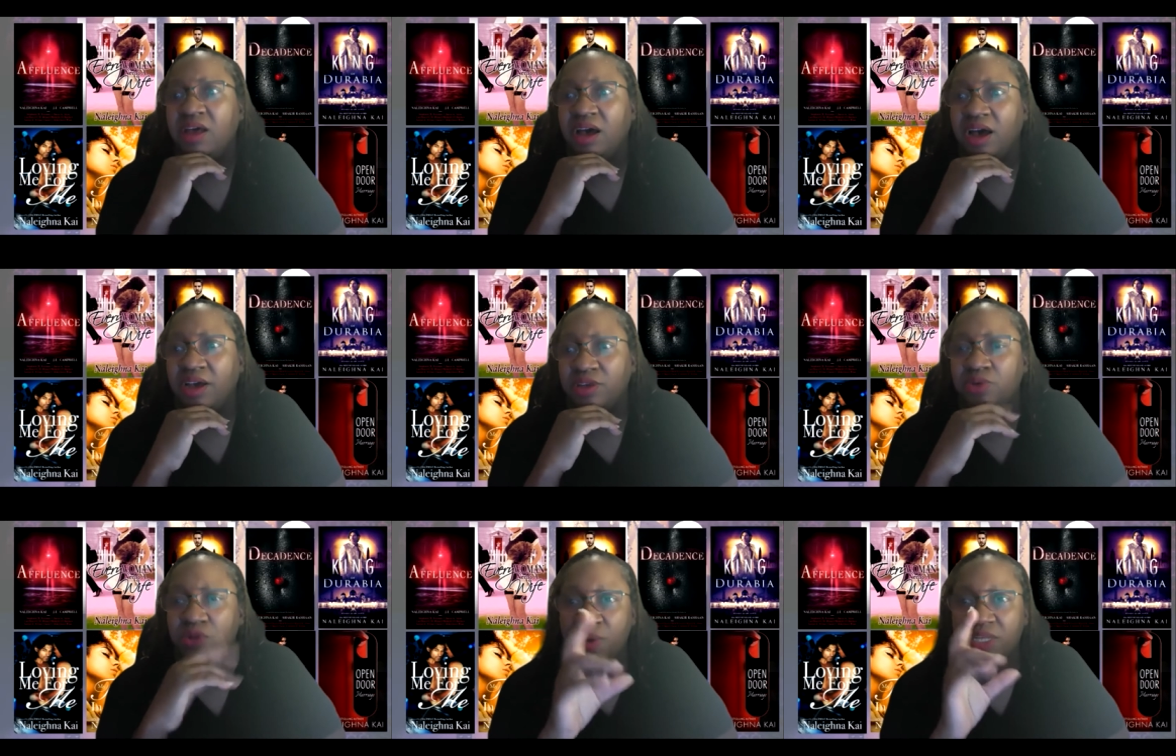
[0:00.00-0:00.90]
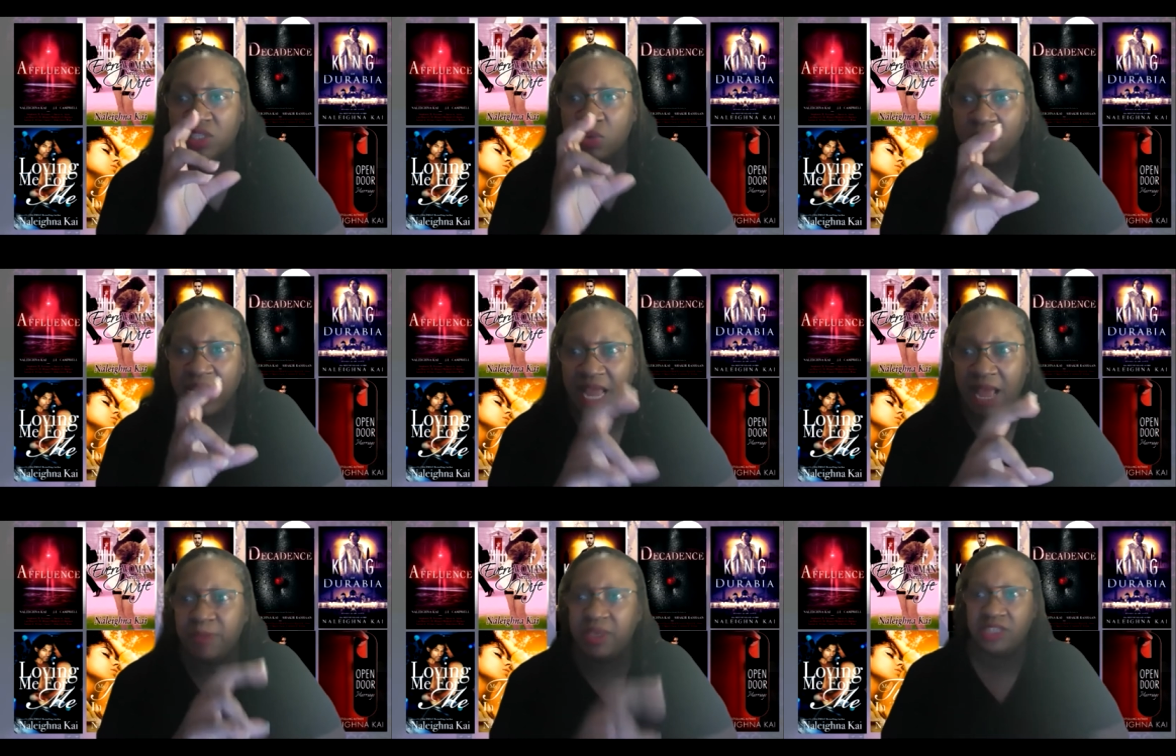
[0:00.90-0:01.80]
Uh, you'll know it's the right
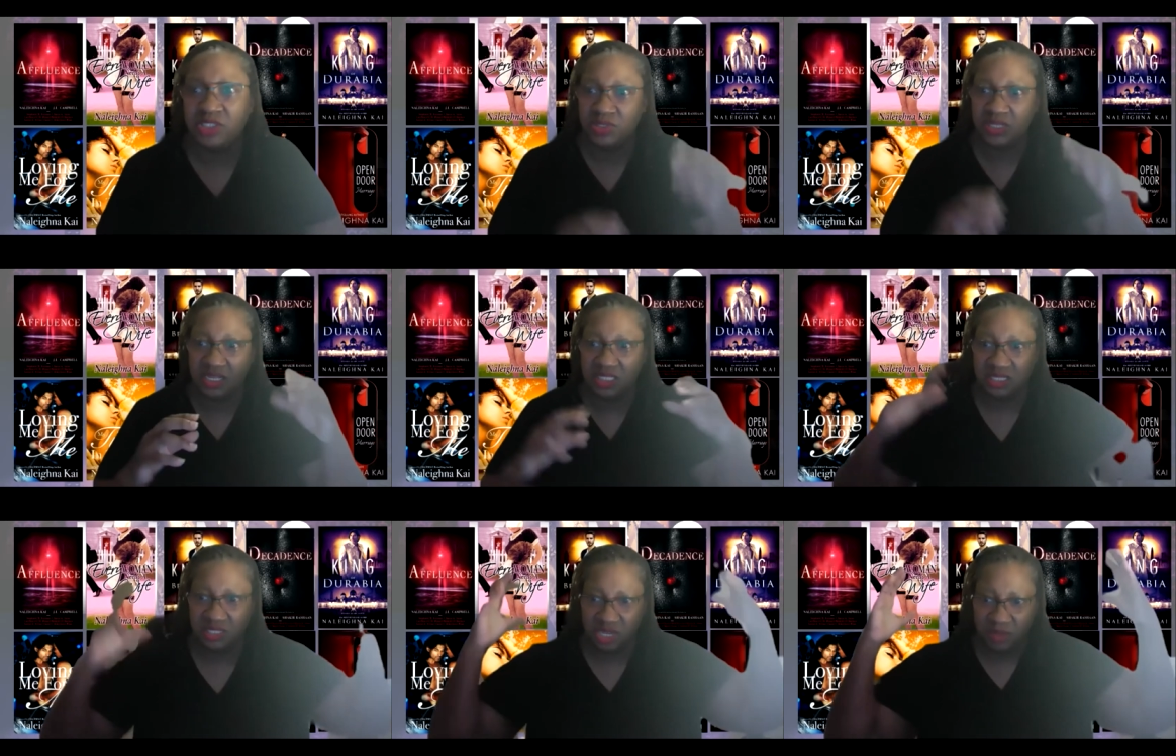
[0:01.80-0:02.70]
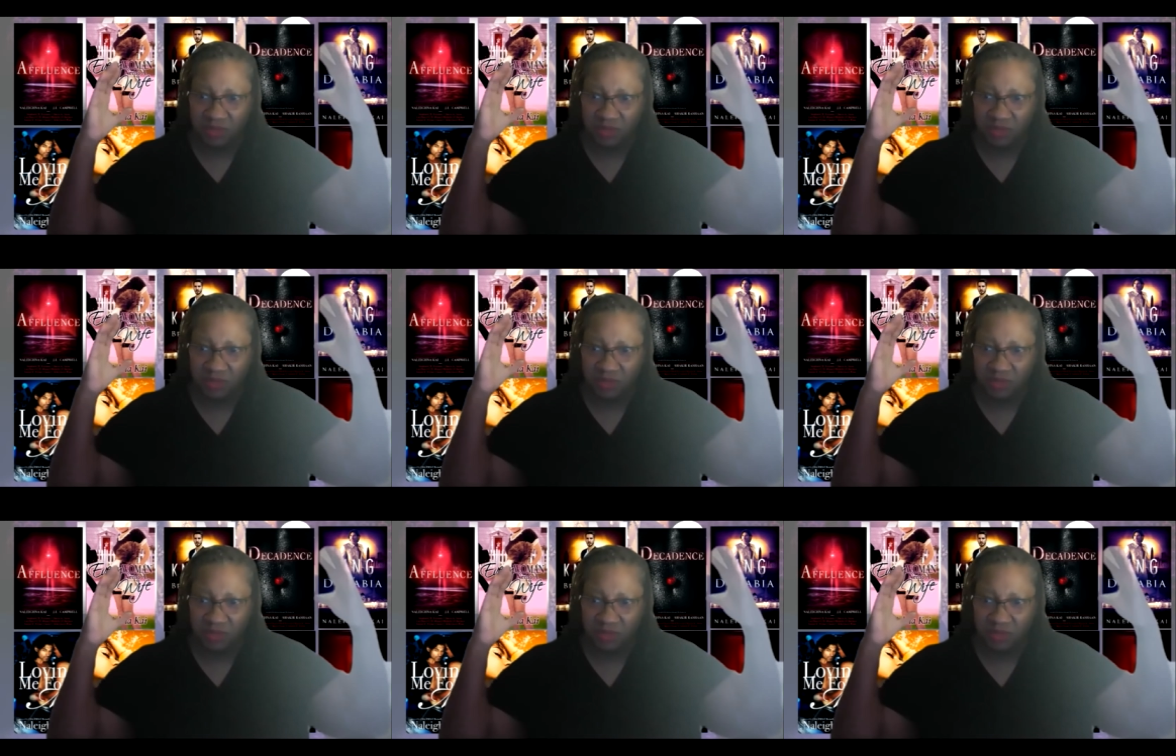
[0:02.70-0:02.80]
app because you see it's this young,